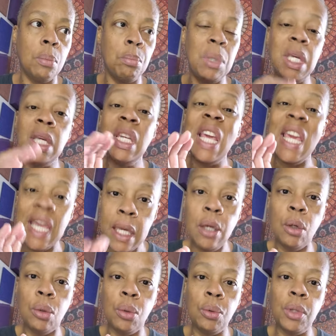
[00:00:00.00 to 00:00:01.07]
being
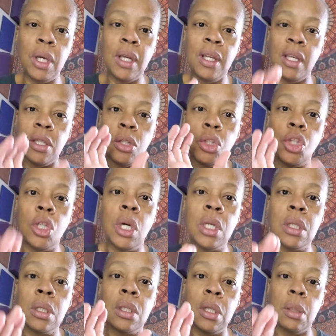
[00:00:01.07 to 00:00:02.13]
healed is
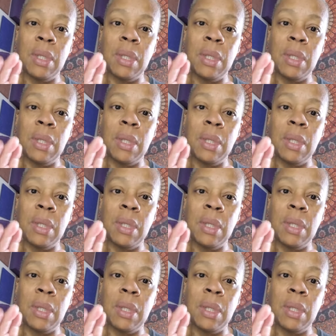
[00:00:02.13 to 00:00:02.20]
just